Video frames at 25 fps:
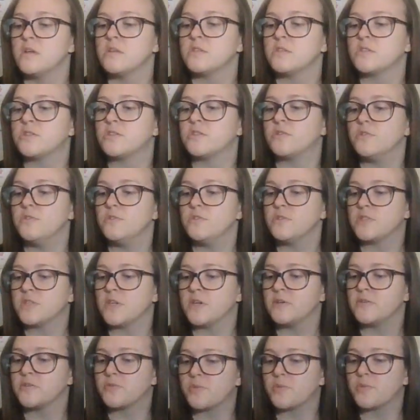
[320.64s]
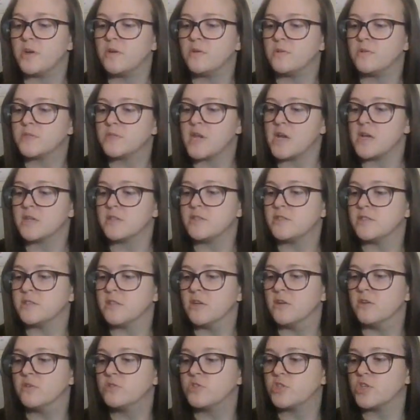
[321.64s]
Sue sews rose on
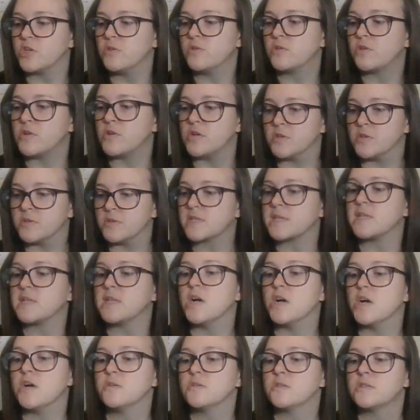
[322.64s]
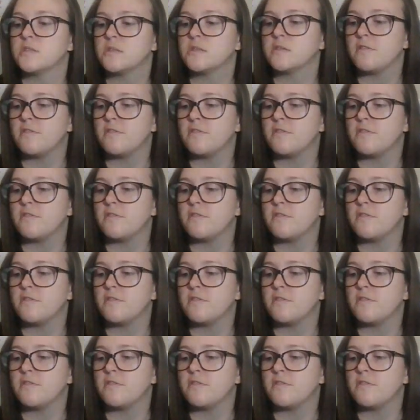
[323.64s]
Slow Joe Crow's clothes.